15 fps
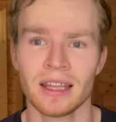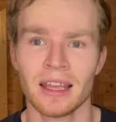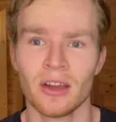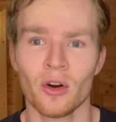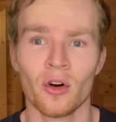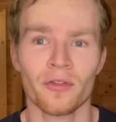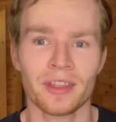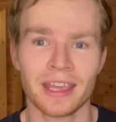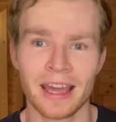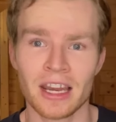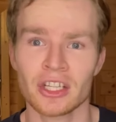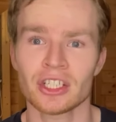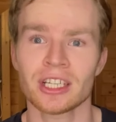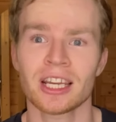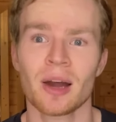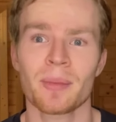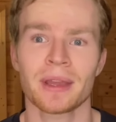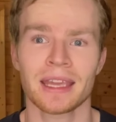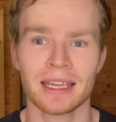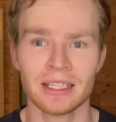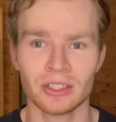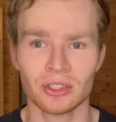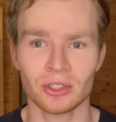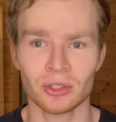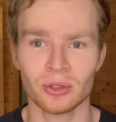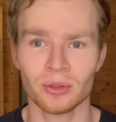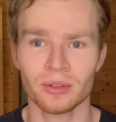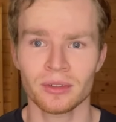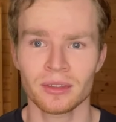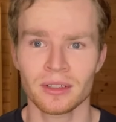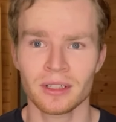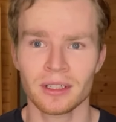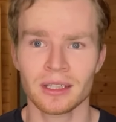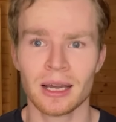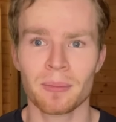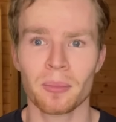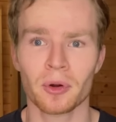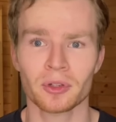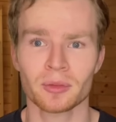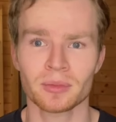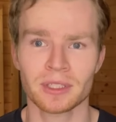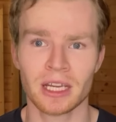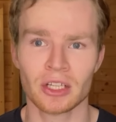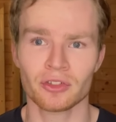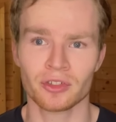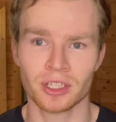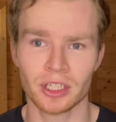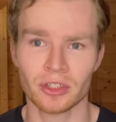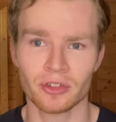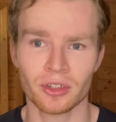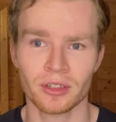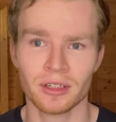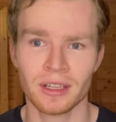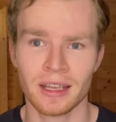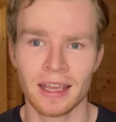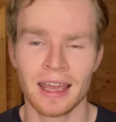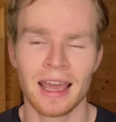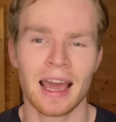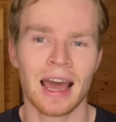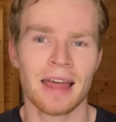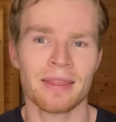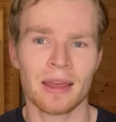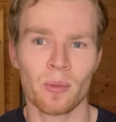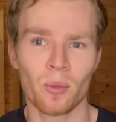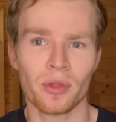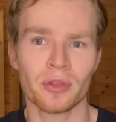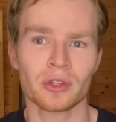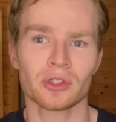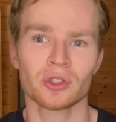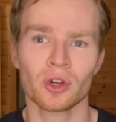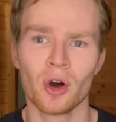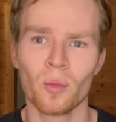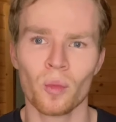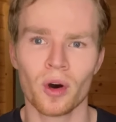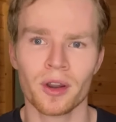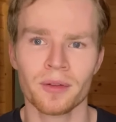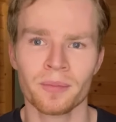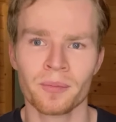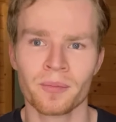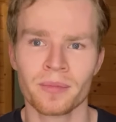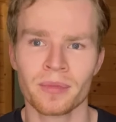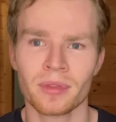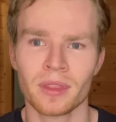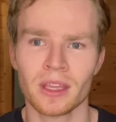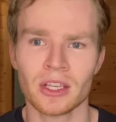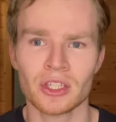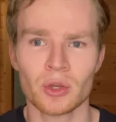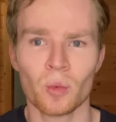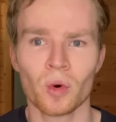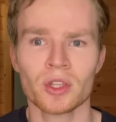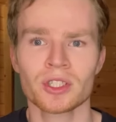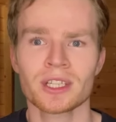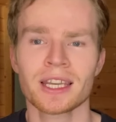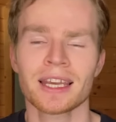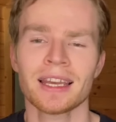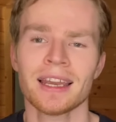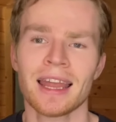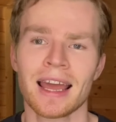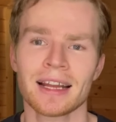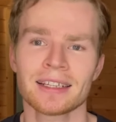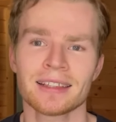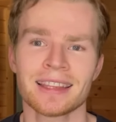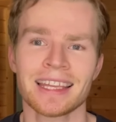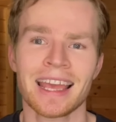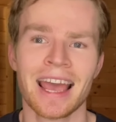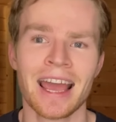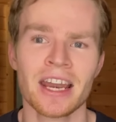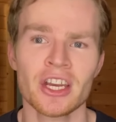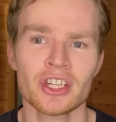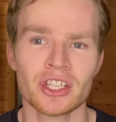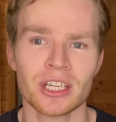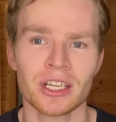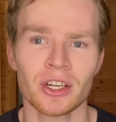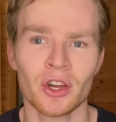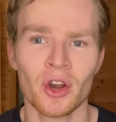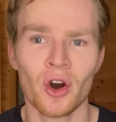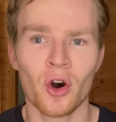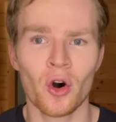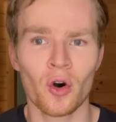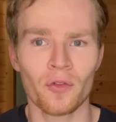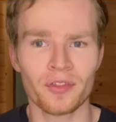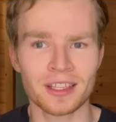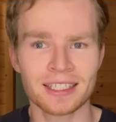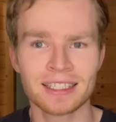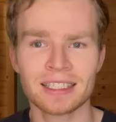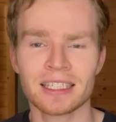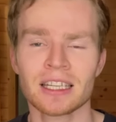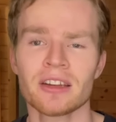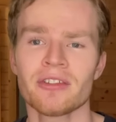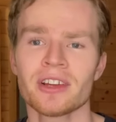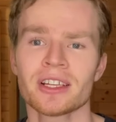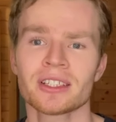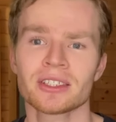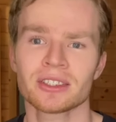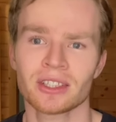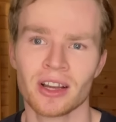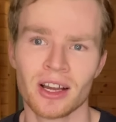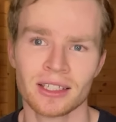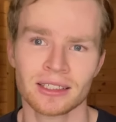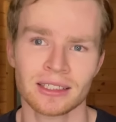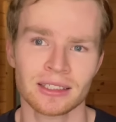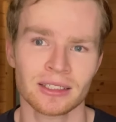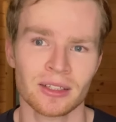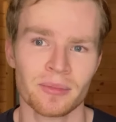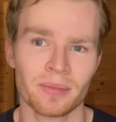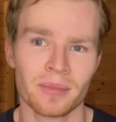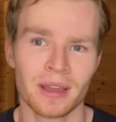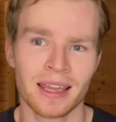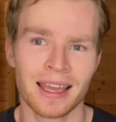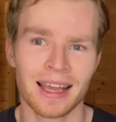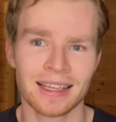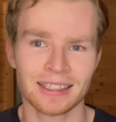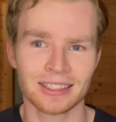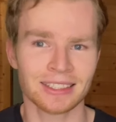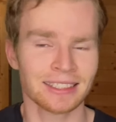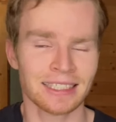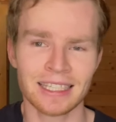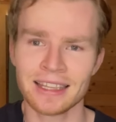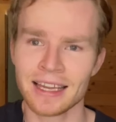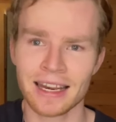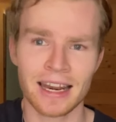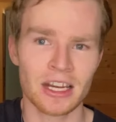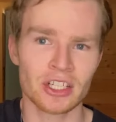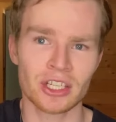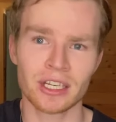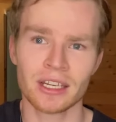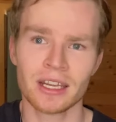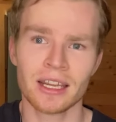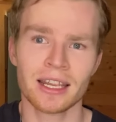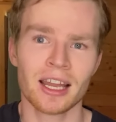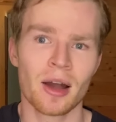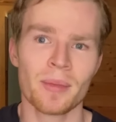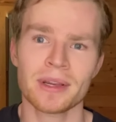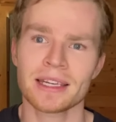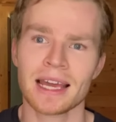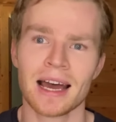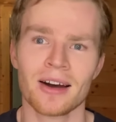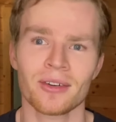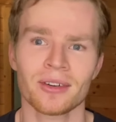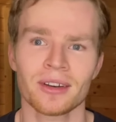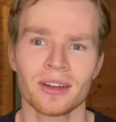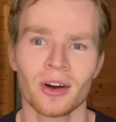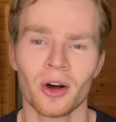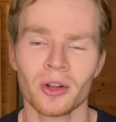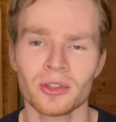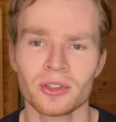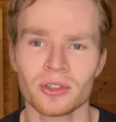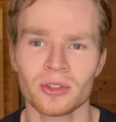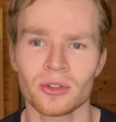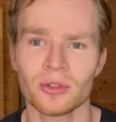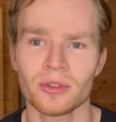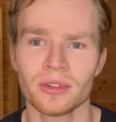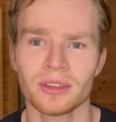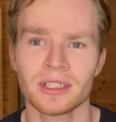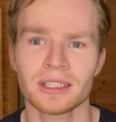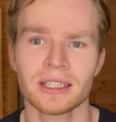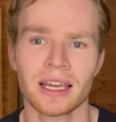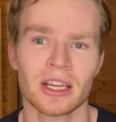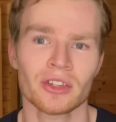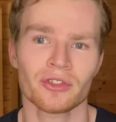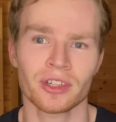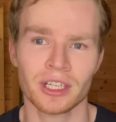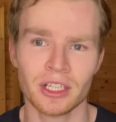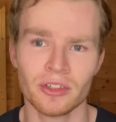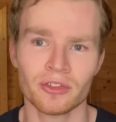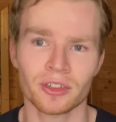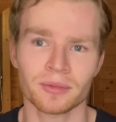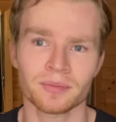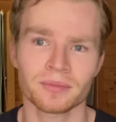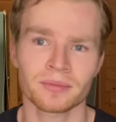of the energy coming into that bottom tetrahedron. And then with the top one is you want to connect the energy of the Sirius star system, and just see that energy coming down onto the tetrahedron.